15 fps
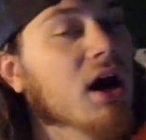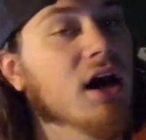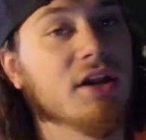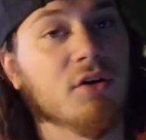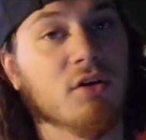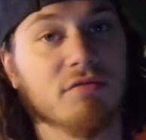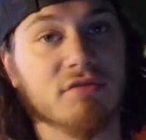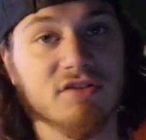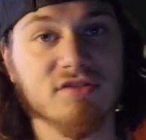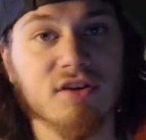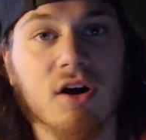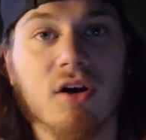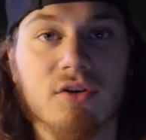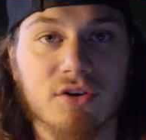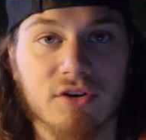I didn't know if he
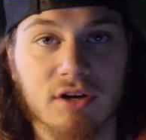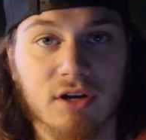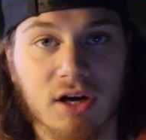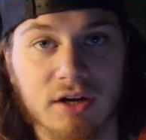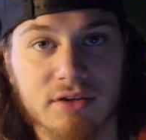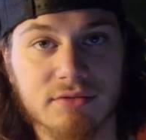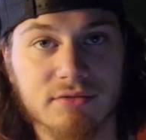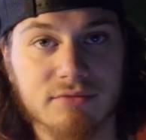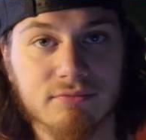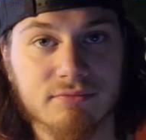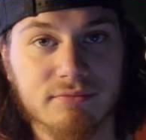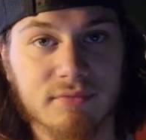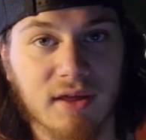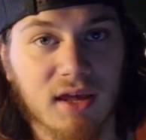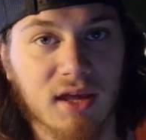saw it or not.
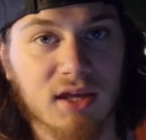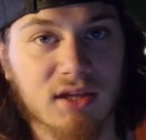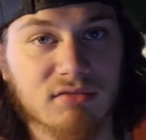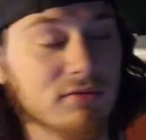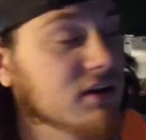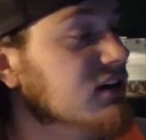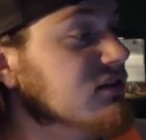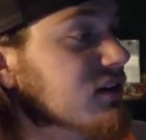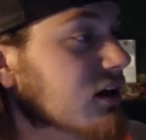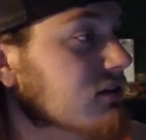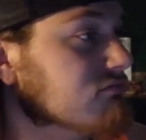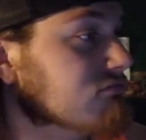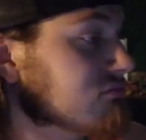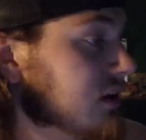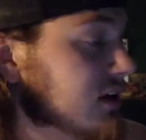And he
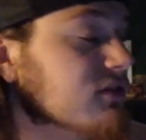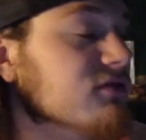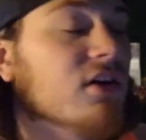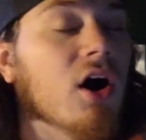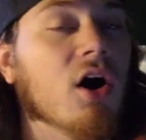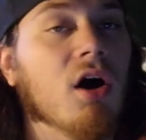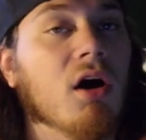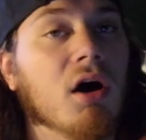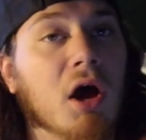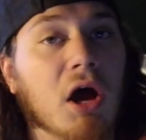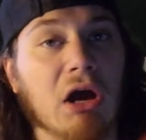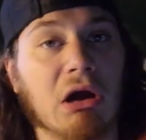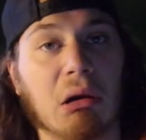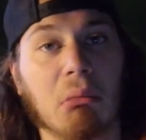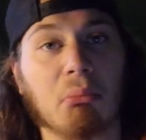didn't. He saw it.
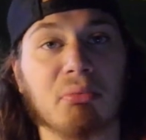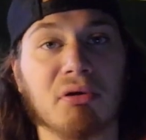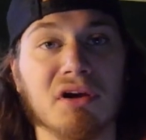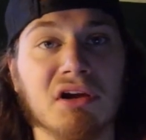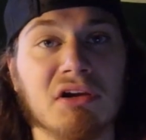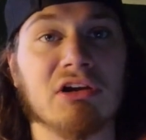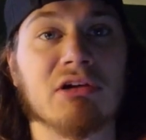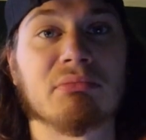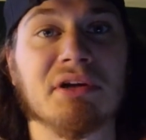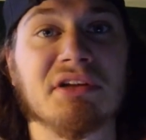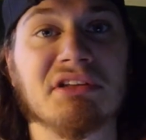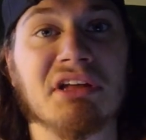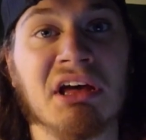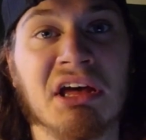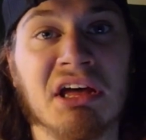Put it on
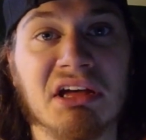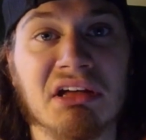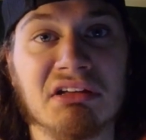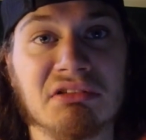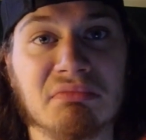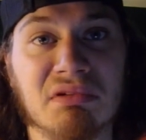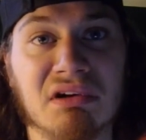my desk.